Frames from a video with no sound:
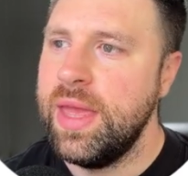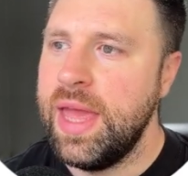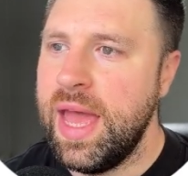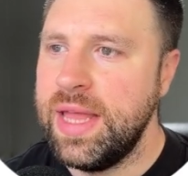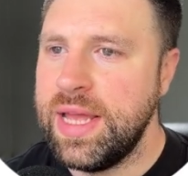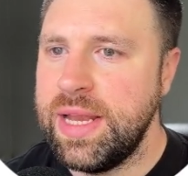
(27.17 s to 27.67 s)

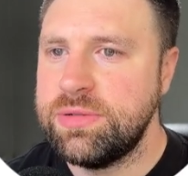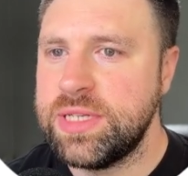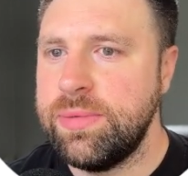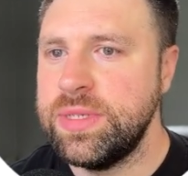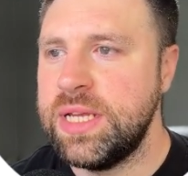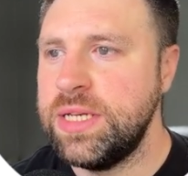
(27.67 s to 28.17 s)
And then if
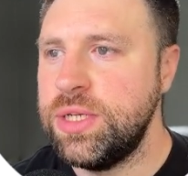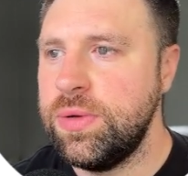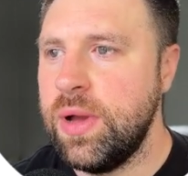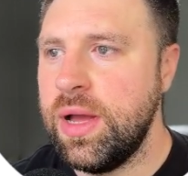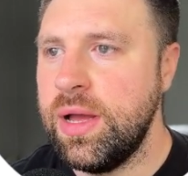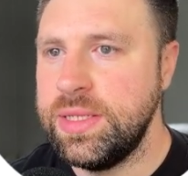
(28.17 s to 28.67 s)
someone sends you
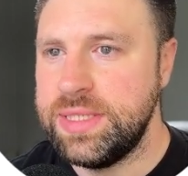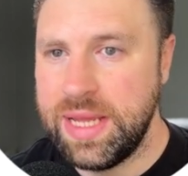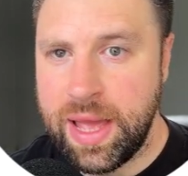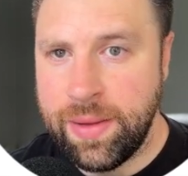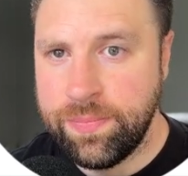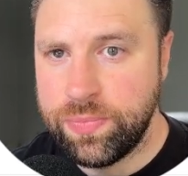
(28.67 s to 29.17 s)
a
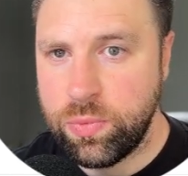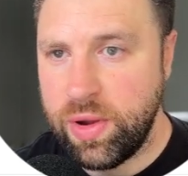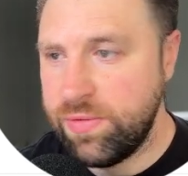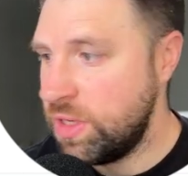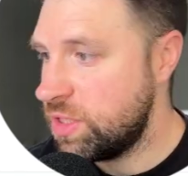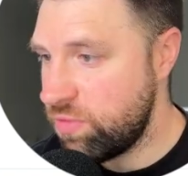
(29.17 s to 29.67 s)
DM,
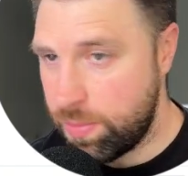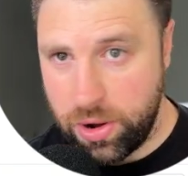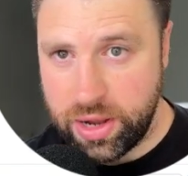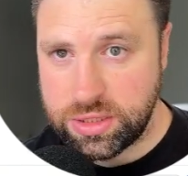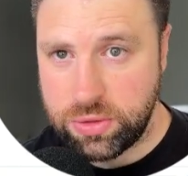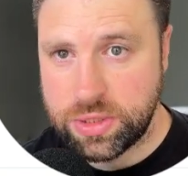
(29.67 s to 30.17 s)
whether it's
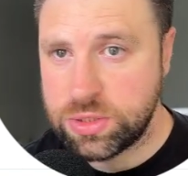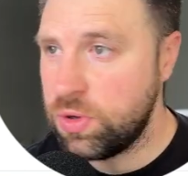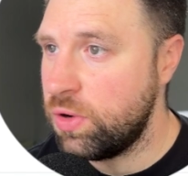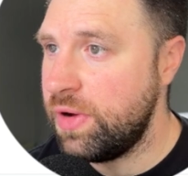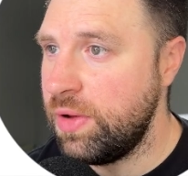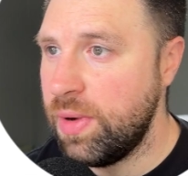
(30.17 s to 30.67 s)
replying to a
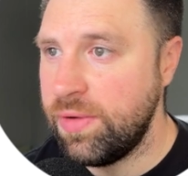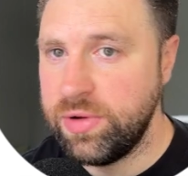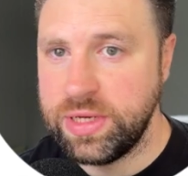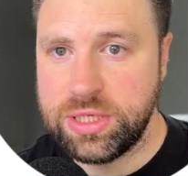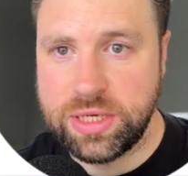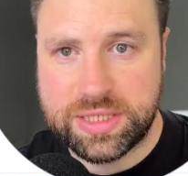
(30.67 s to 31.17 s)
story, whether
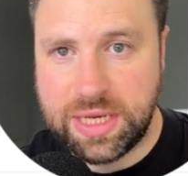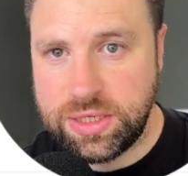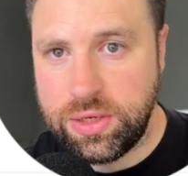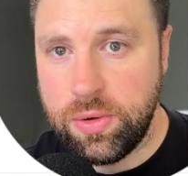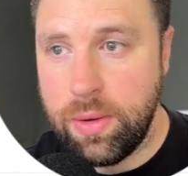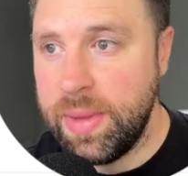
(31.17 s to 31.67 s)
it's just sending
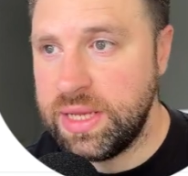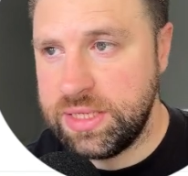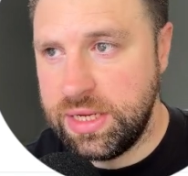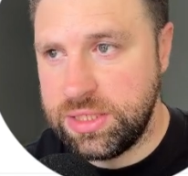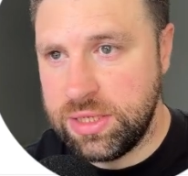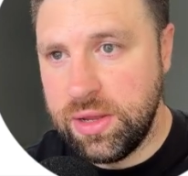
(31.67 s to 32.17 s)
you a
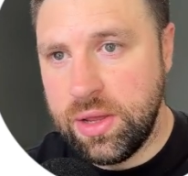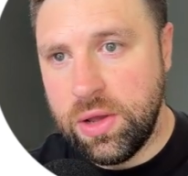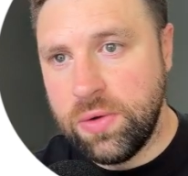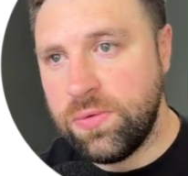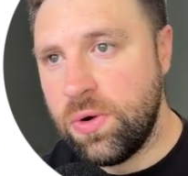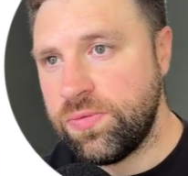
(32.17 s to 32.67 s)
message,
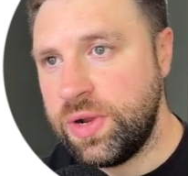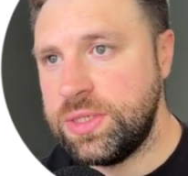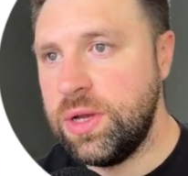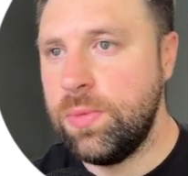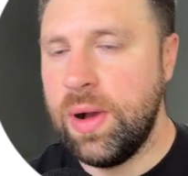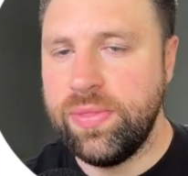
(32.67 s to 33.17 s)

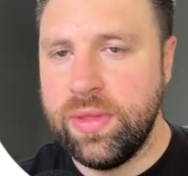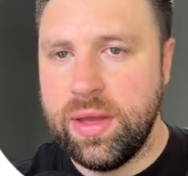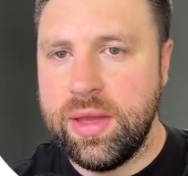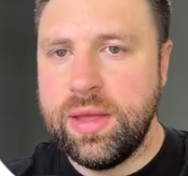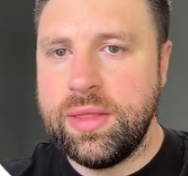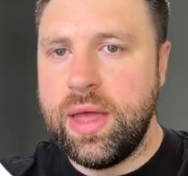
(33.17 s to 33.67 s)
4321,
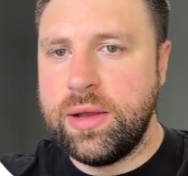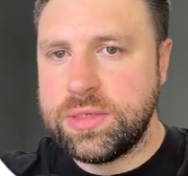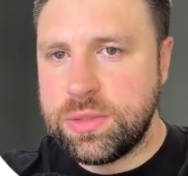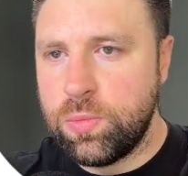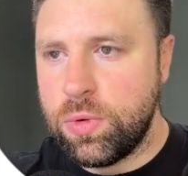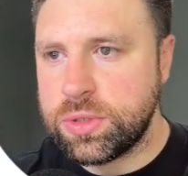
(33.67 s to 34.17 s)

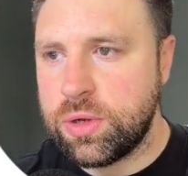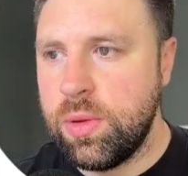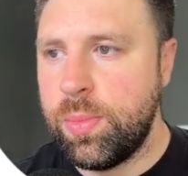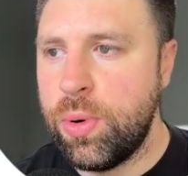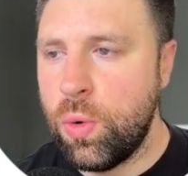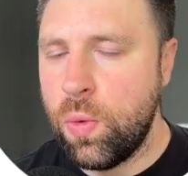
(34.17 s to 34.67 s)
those what's going to
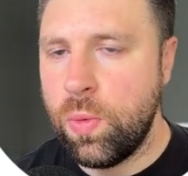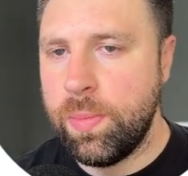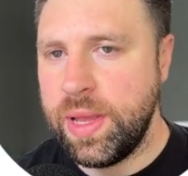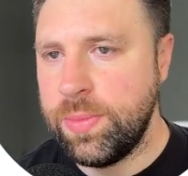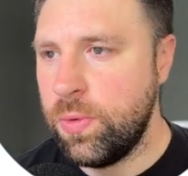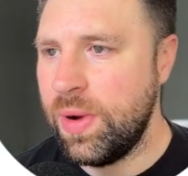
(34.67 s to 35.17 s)
pull
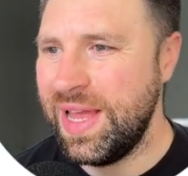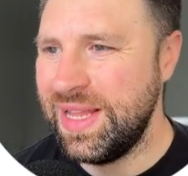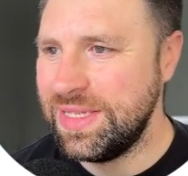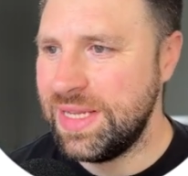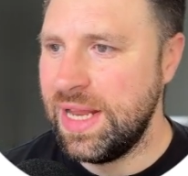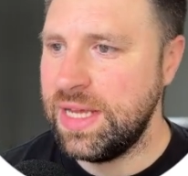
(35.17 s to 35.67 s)
people
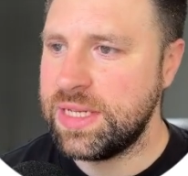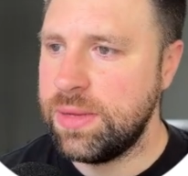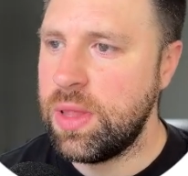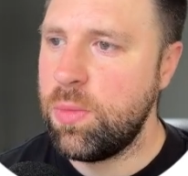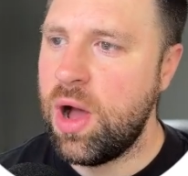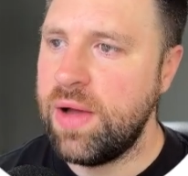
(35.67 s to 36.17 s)
into this. And
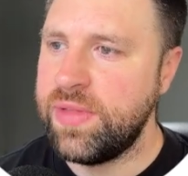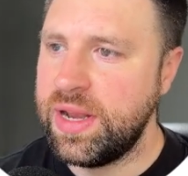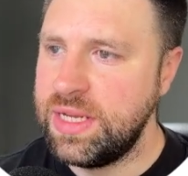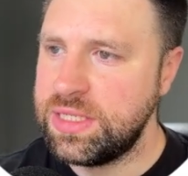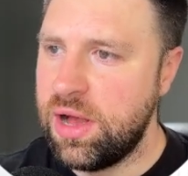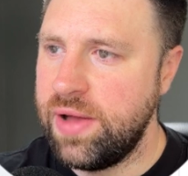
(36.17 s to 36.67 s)
then what I've done
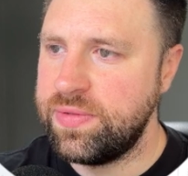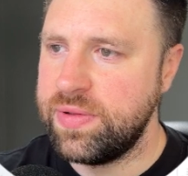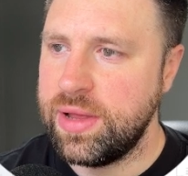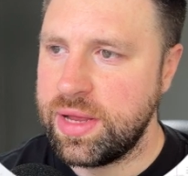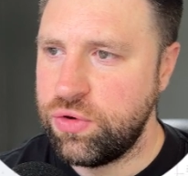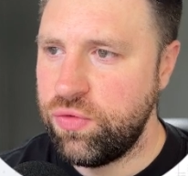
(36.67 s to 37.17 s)
is I've
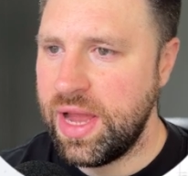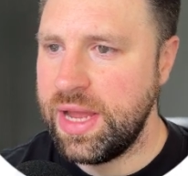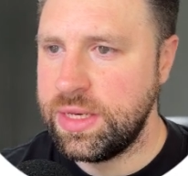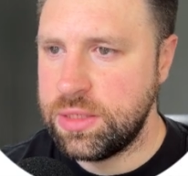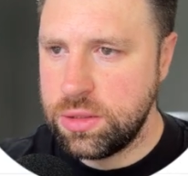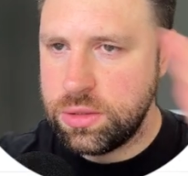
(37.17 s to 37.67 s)

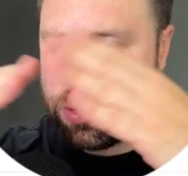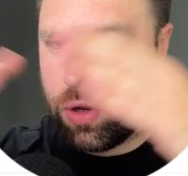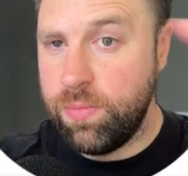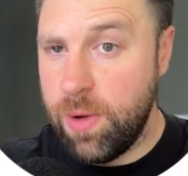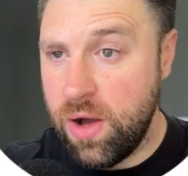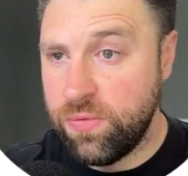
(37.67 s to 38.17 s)
created two
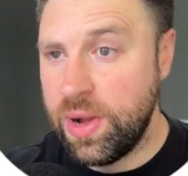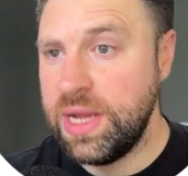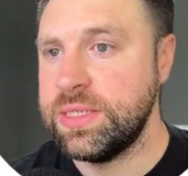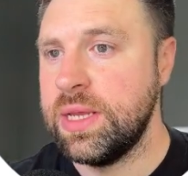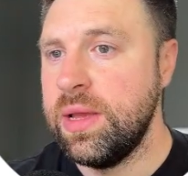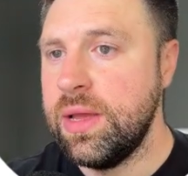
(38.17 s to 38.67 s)

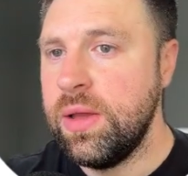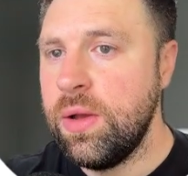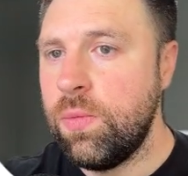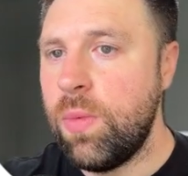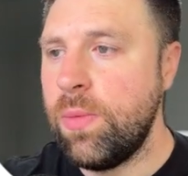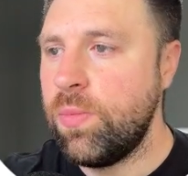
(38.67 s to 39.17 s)
pathways,
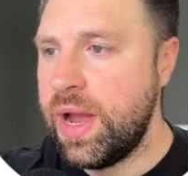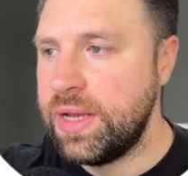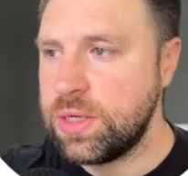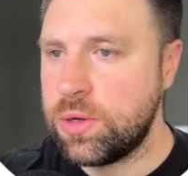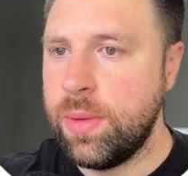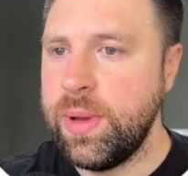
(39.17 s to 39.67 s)
one where it's
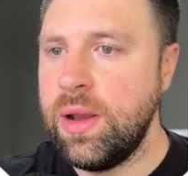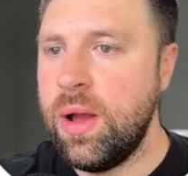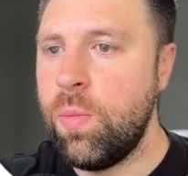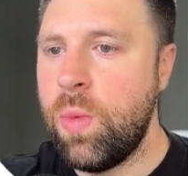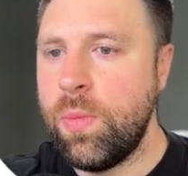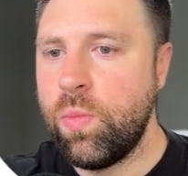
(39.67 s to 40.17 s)
a comment
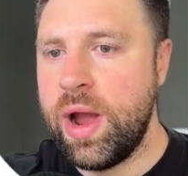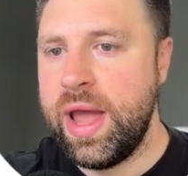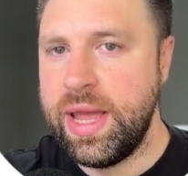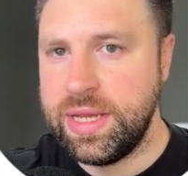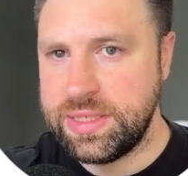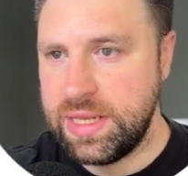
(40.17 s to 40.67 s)
and one where
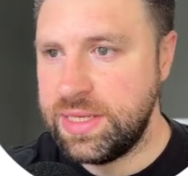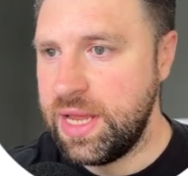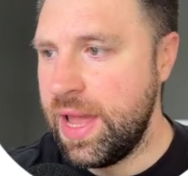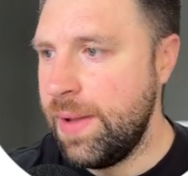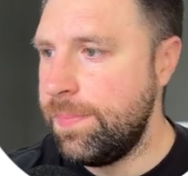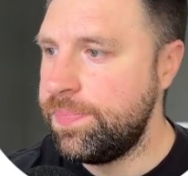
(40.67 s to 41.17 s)
it's the
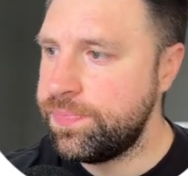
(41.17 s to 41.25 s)
DM.